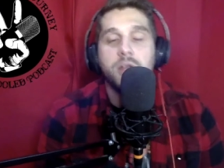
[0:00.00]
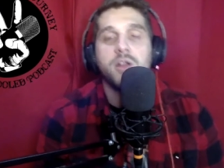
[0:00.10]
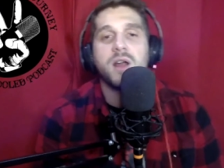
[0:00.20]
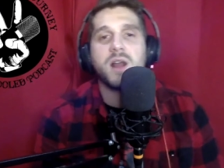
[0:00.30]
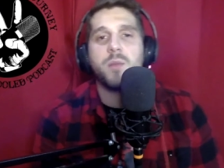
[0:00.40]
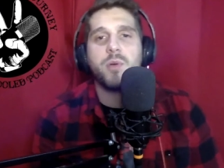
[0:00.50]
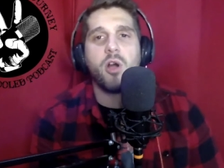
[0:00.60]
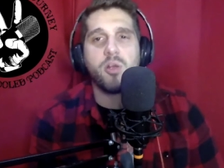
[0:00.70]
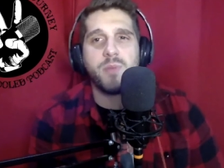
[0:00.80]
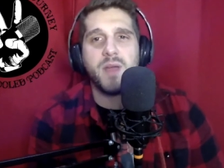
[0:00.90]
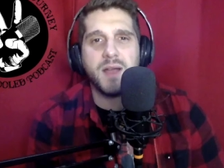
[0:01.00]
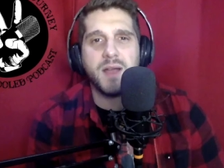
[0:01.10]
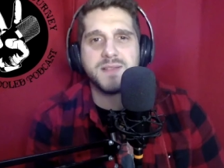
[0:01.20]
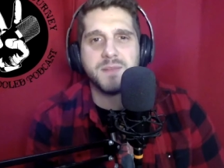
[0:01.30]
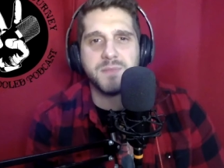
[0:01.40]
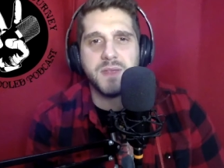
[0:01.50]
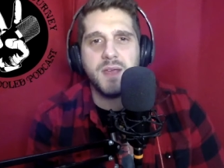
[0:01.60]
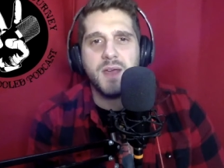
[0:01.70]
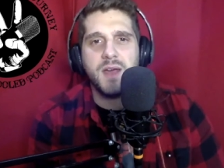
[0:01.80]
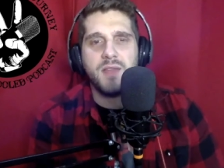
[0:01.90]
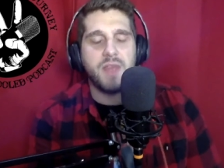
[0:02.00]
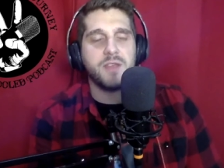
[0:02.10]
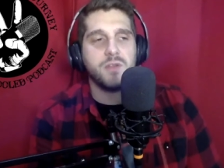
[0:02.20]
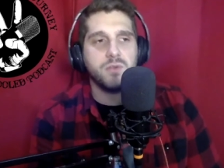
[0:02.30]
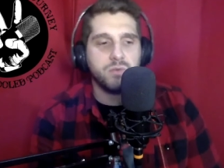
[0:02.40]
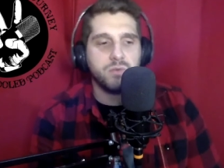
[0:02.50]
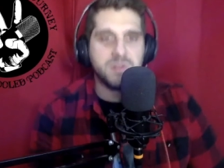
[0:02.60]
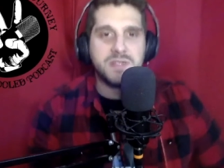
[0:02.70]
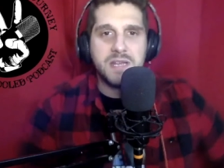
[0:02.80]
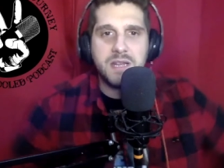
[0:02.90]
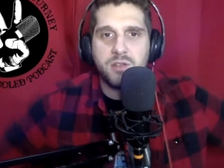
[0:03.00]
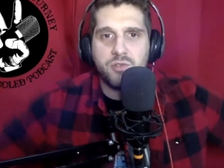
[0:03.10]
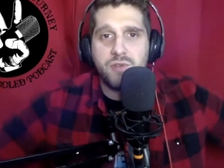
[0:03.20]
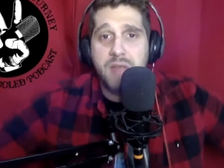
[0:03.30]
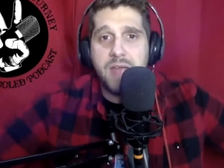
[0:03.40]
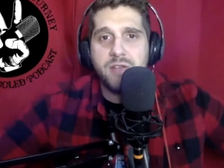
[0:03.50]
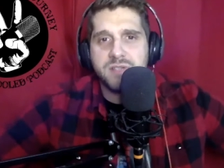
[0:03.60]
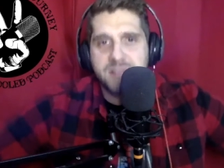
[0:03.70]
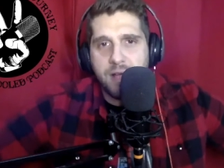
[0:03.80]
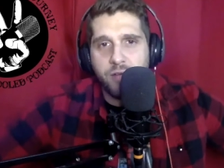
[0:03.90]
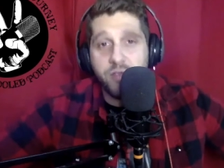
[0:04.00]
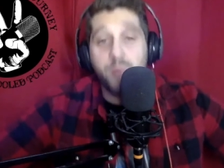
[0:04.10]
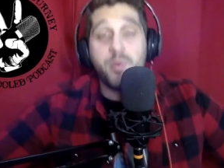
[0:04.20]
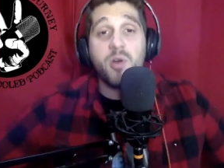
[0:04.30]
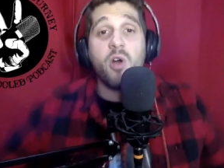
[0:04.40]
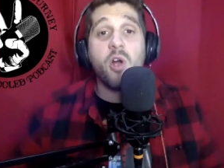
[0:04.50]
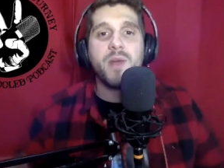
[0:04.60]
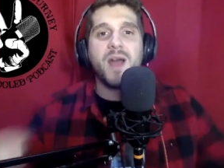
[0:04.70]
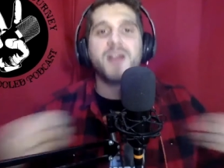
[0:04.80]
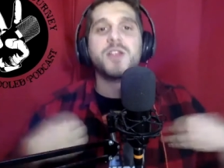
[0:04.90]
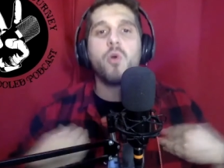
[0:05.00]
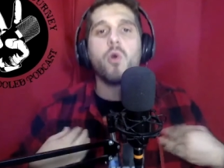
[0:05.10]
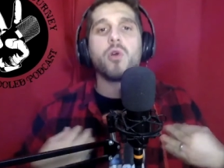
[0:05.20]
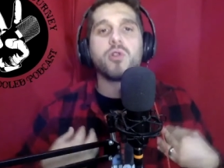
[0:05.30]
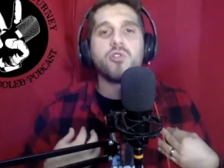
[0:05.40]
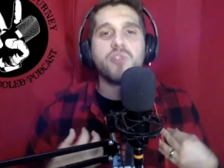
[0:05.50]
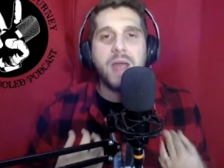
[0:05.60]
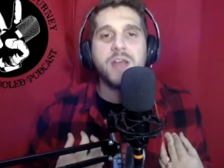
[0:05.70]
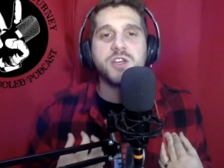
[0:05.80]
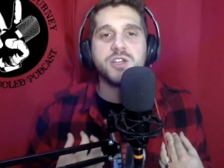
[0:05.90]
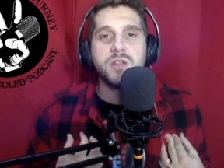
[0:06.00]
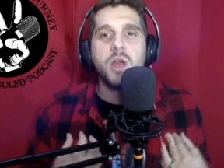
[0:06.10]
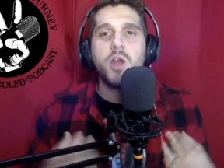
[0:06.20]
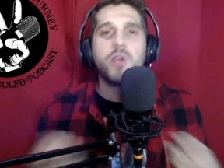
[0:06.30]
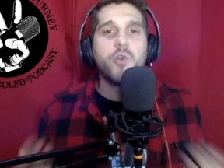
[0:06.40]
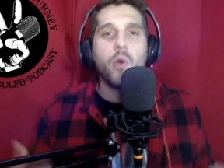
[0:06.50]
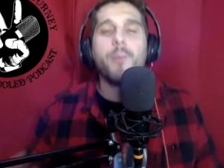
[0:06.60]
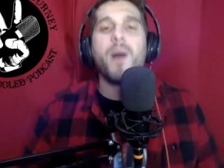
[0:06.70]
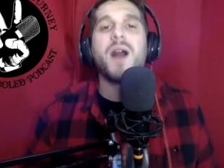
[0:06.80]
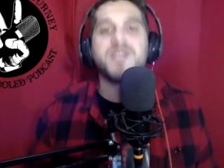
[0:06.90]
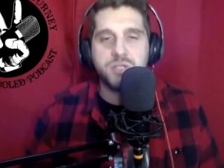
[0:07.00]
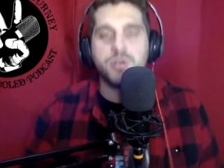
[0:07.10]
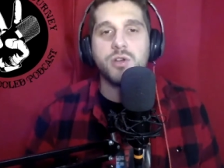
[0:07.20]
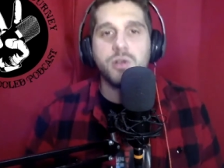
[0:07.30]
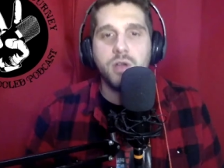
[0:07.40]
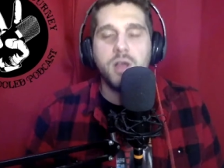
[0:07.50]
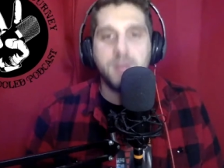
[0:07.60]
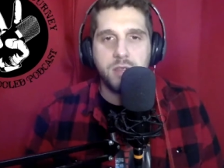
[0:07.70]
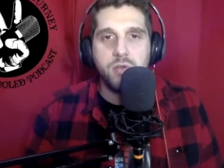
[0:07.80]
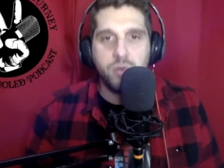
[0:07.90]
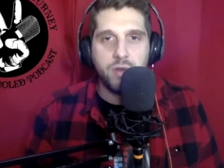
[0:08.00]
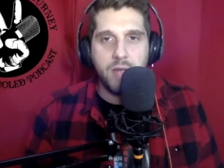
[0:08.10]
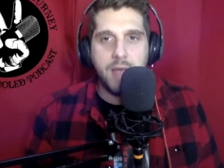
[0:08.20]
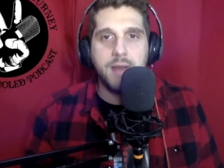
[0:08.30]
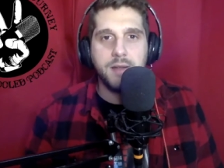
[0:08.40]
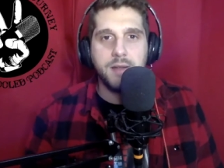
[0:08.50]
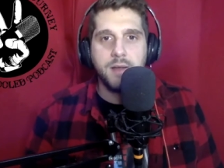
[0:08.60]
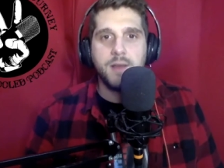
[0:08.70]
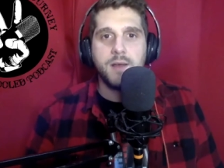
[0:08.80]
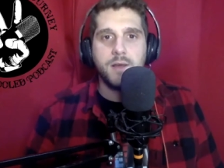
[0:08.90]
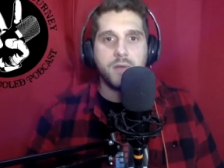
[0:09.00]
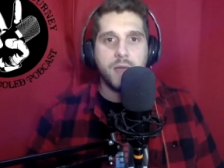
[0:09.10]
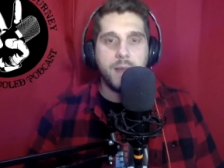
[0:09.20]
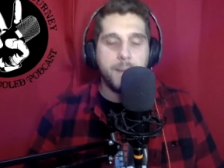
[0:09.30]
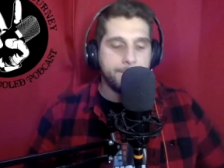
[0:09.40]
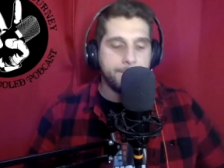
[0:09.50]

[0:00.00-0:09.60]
You're not going to put a heart behind something that you didn't create yourself. You put a heart behind your creation, your monster that you created. Okay?